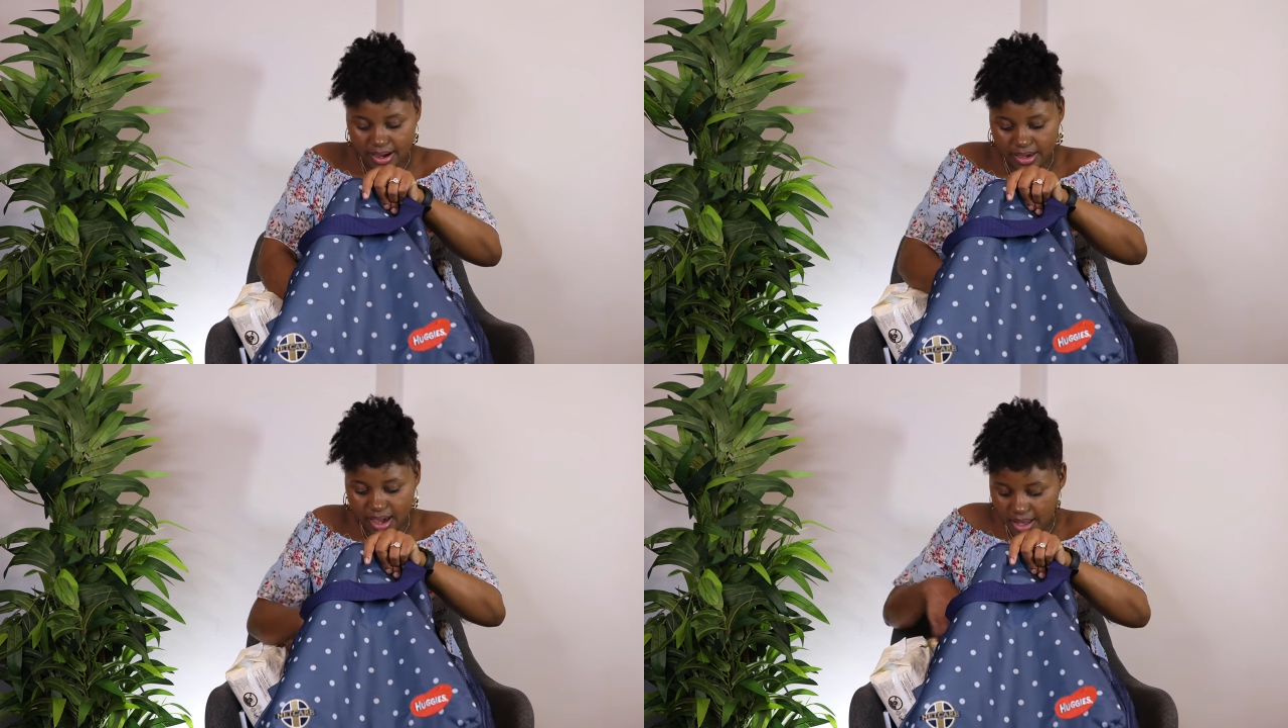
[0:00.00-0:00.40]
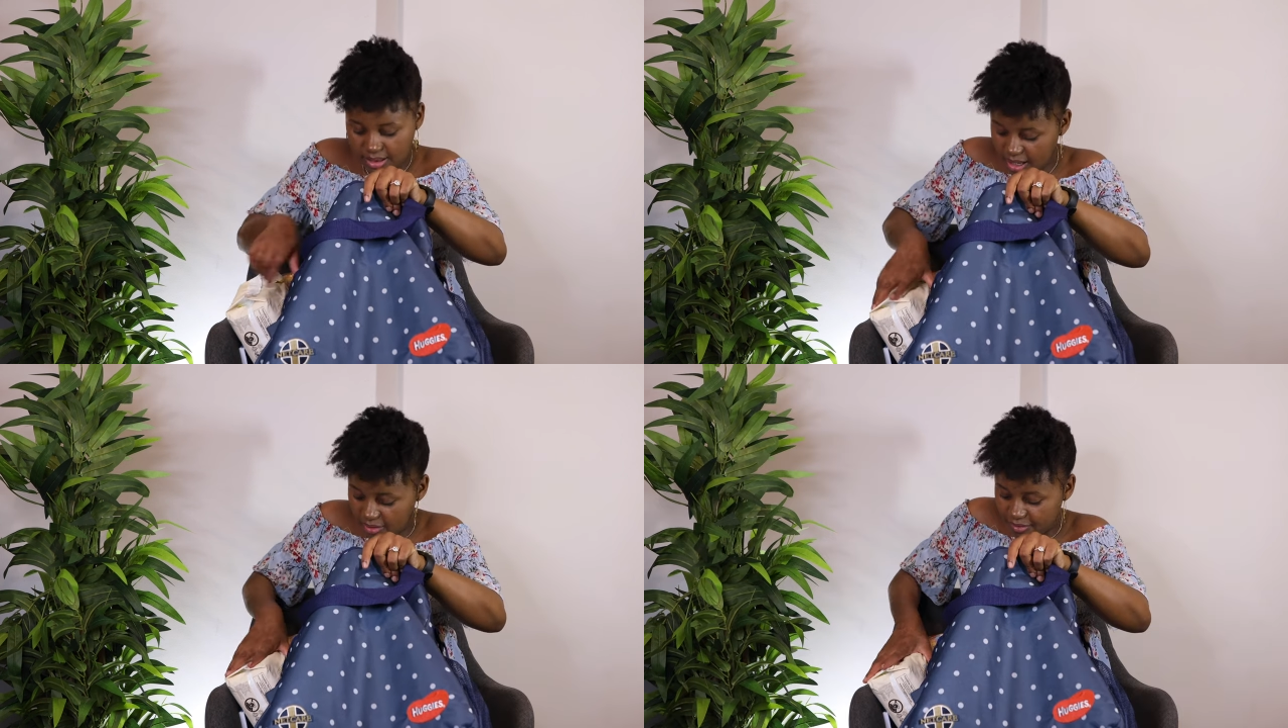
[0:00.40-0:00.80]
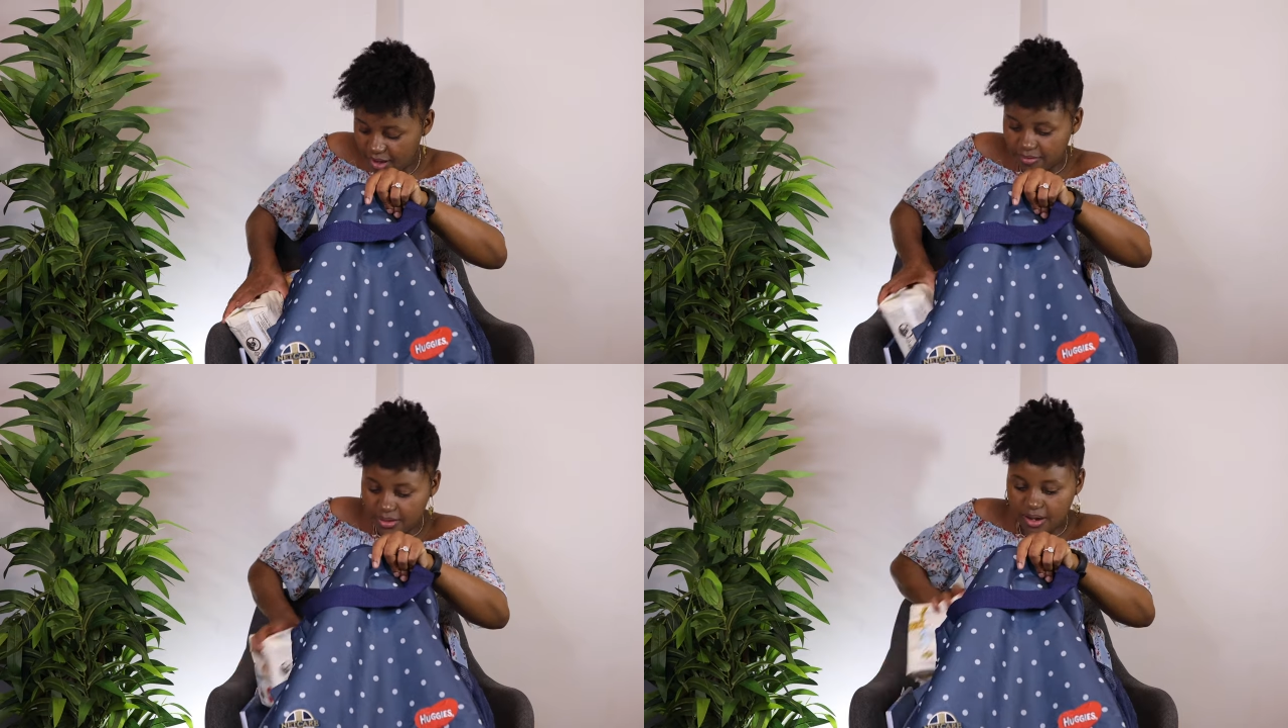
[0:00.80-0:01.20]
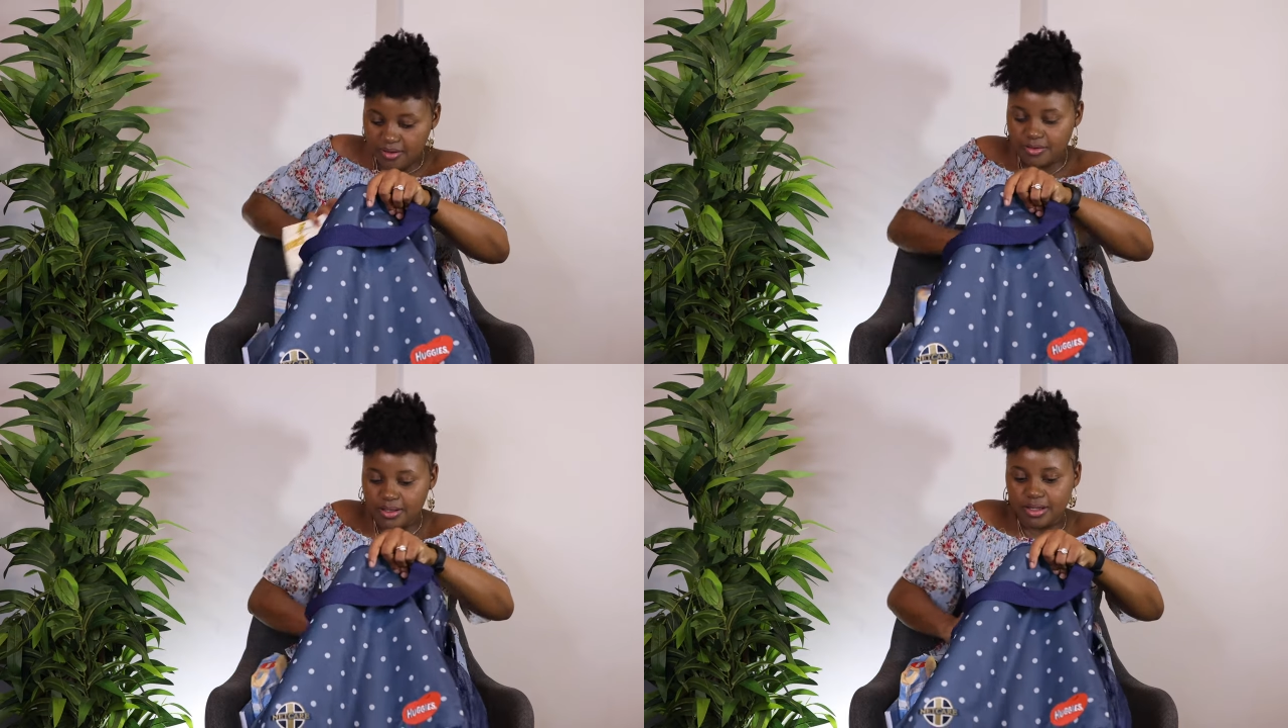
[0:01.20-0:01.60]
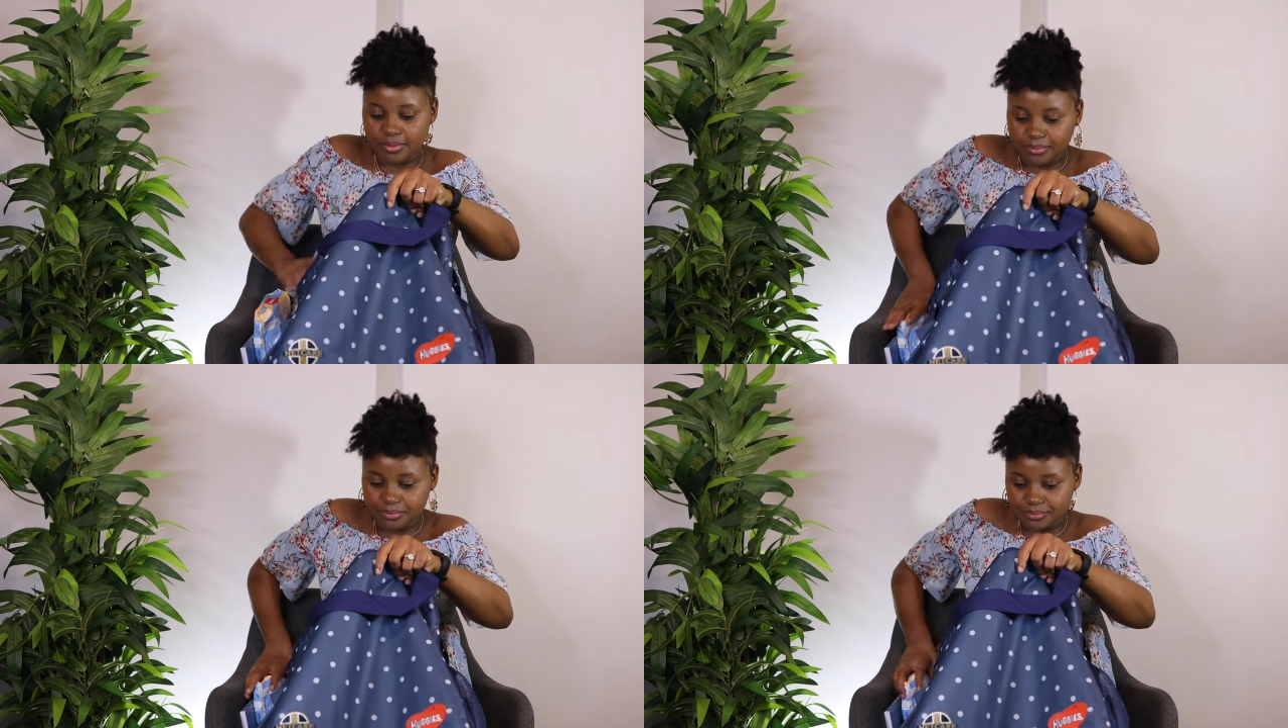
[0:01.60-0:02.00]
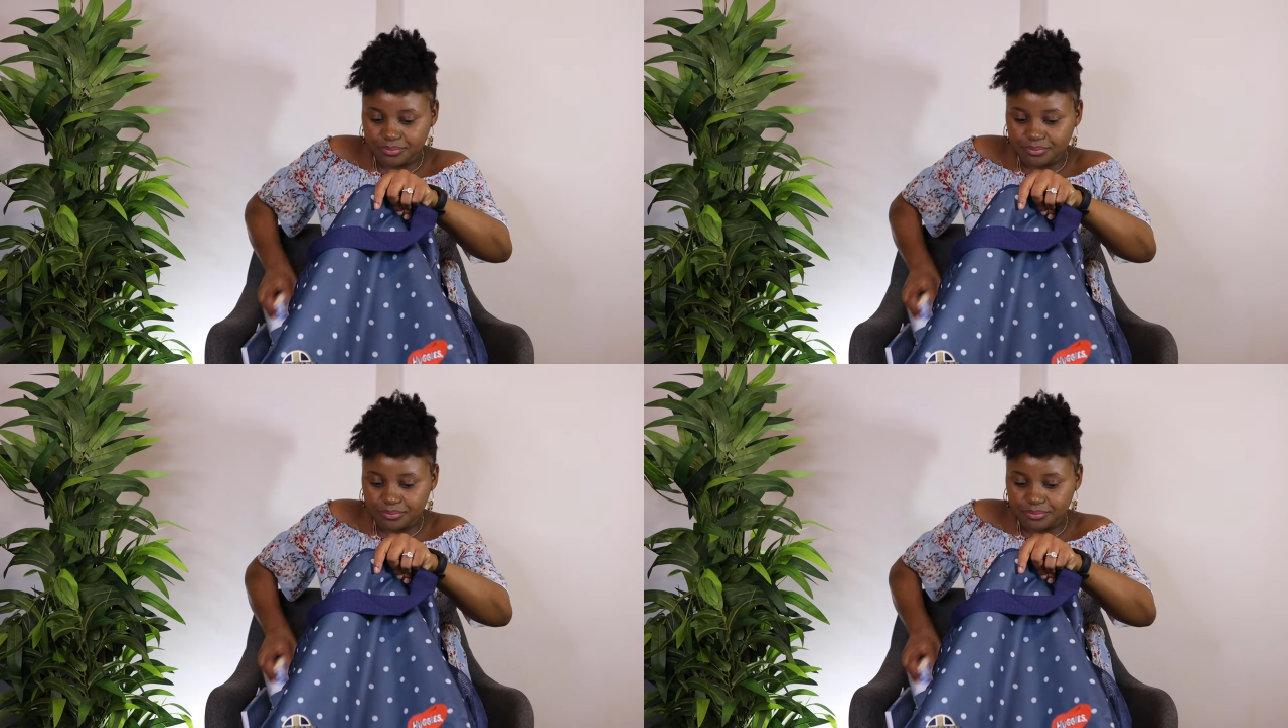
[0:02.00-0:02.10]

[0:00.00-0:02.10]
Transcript: Yeah, I think I've covered everything.